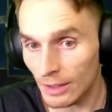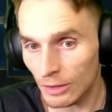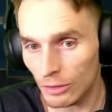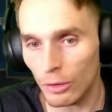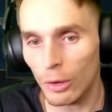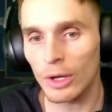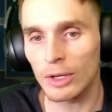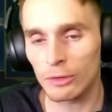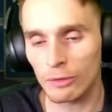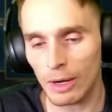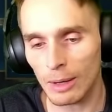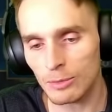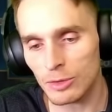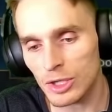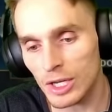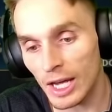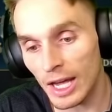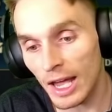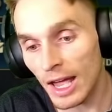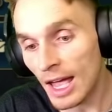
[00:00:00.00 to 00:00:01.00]
Go ahead and grab
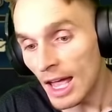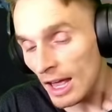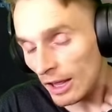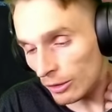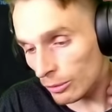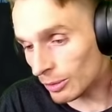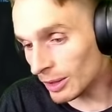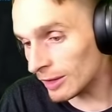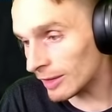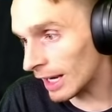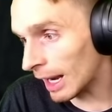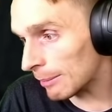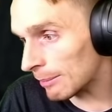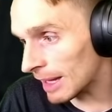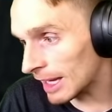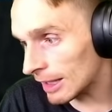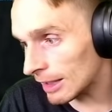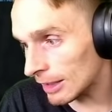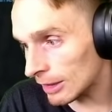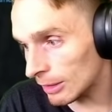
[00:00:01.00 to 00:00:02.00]
GA. The reason I
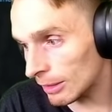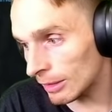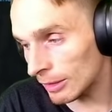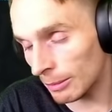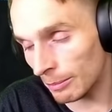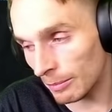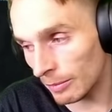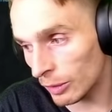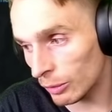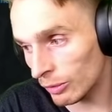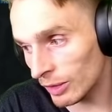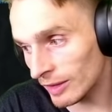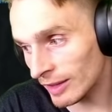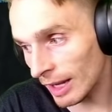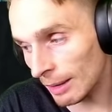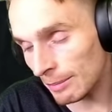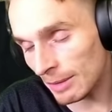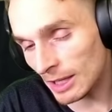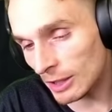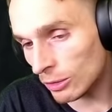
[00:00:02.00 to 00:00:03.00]

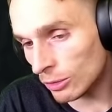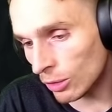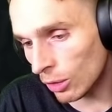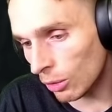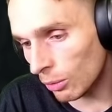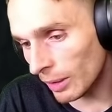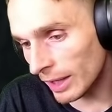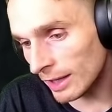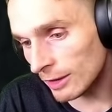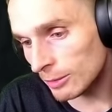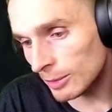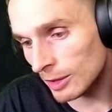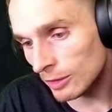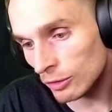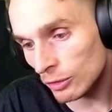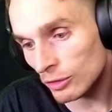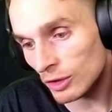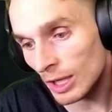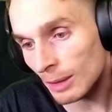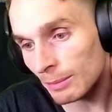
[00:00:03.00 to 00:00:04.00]
make you go away is because
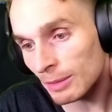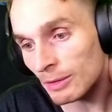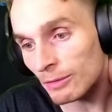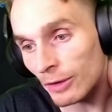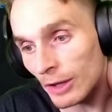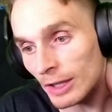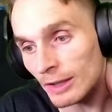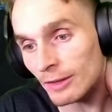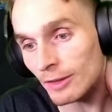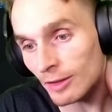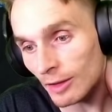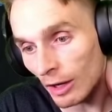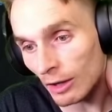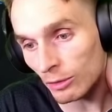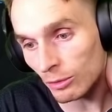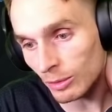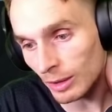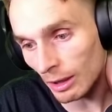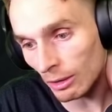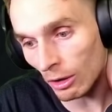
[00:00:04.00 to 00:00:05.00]
your champion fucking sucks
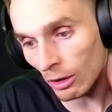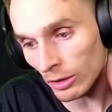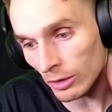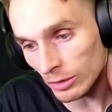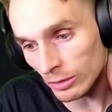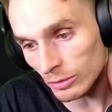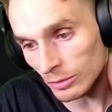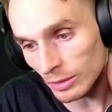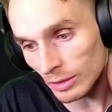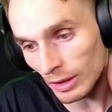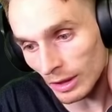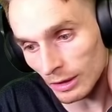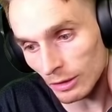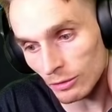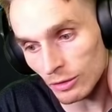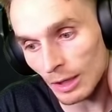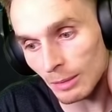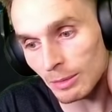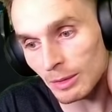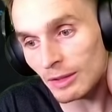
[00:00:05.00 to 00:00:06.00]
without R, dude. Like your
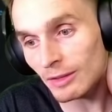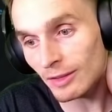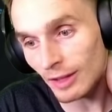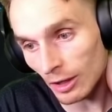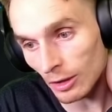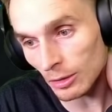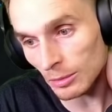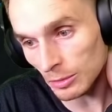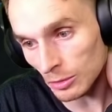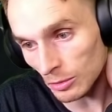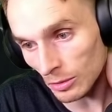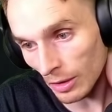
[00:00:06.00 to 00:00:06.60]
champion is terrible.